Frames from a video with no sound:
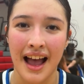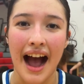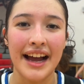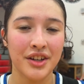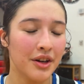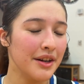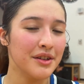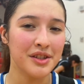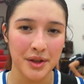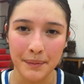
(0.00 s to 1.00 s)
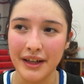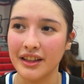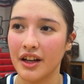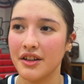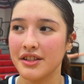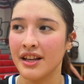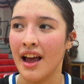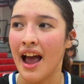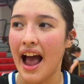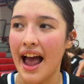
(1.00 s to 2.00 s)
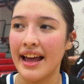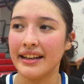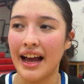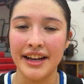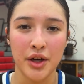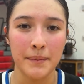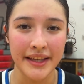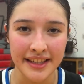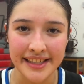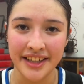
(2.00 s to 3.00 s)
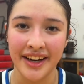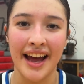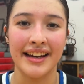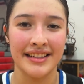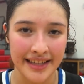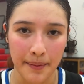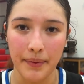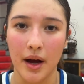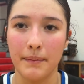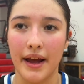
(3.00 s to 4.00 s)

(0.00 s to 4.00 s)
I know it was super close. And I know being a senior, I had to step up.